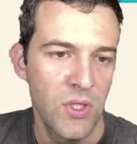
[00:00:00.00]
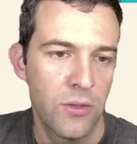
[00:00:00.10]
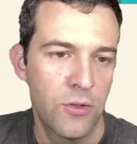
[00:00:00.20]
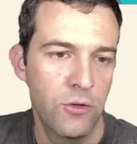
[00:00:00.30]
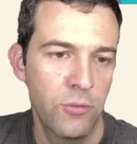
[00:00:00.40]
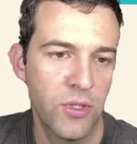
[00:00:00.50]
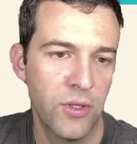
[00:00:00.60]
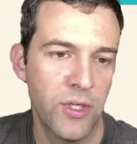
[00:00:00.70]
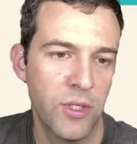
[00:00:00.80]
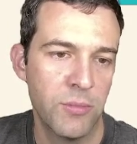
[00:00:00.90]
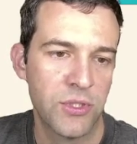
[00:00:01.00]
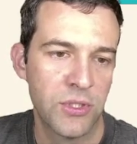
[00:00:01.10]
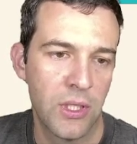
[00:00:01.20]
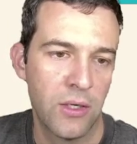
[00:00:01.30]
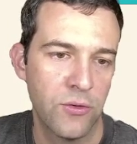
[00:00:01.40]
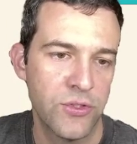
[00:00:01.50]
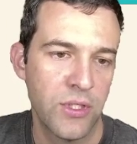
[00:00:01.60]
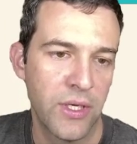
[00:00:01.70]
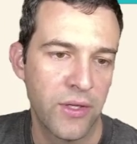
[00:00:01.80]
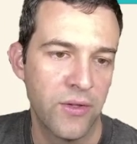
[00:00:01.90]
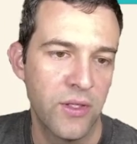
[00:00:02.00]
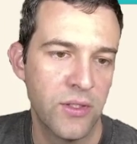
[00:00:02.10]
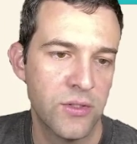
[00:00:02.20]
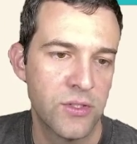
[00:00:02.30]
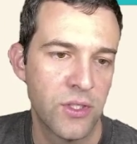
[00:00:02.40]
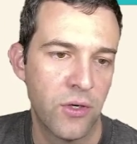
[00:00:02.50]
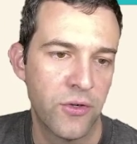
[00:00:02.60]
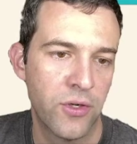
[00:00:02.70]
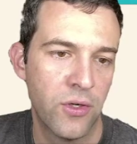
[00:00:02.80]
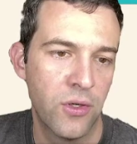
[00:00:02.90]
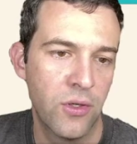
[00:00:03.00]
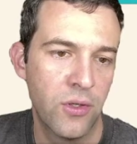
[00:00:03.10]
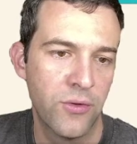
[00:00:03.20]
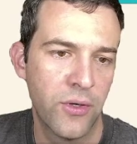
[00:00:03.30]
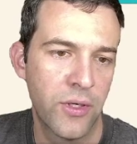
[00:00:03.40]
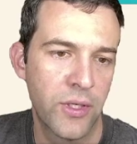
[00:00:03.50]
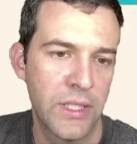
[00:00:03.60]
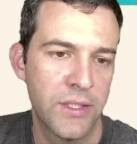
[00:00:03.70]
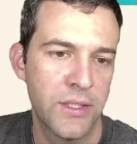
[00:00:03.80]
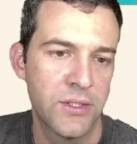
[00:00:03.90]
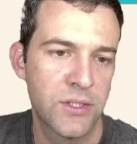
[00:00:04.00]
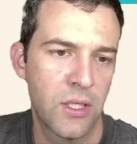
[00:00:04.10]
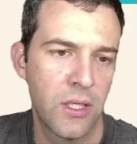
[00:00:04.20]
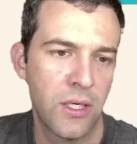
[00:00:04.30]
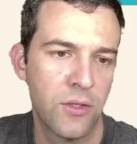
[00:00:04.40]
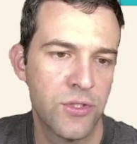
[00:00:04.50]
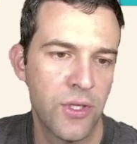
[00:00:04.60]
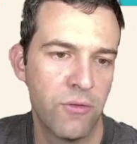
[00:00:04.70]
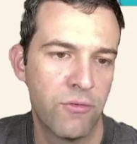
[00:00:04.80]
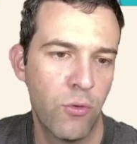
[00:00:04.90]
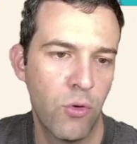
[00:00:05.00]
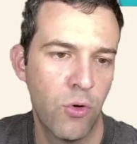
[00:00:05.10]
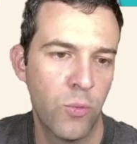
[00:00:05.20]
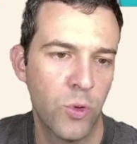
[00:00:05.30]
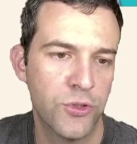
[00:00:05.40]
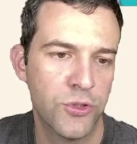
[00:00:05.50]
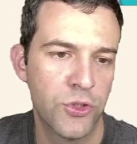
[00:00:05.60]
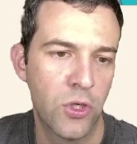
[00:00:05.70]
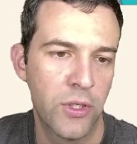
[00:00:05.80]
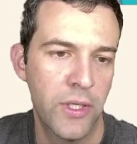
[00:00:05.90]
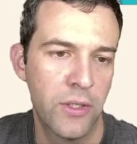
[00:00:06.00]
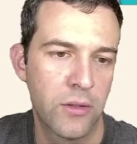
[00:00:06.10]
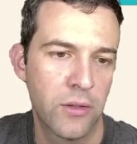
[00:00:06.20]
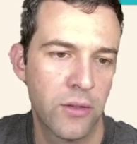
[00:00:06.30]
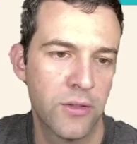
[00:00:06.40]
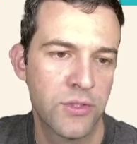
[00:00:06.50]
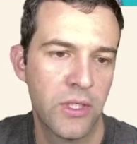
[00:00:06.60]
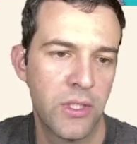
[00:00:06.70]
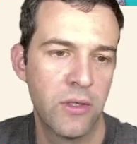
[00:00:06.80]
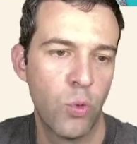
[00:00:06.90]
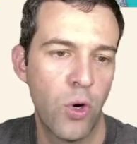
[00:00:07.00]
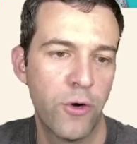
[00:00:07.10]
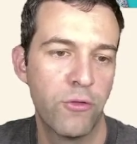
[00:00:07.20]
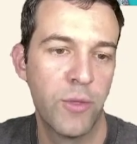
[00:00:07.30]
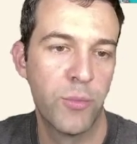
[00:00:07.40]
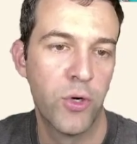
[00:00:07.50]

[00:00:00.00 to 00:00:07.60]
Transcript: Cumulonimbus clouds, like these, are tall, dark, and dense clouds that form when strong air currents carry water vapor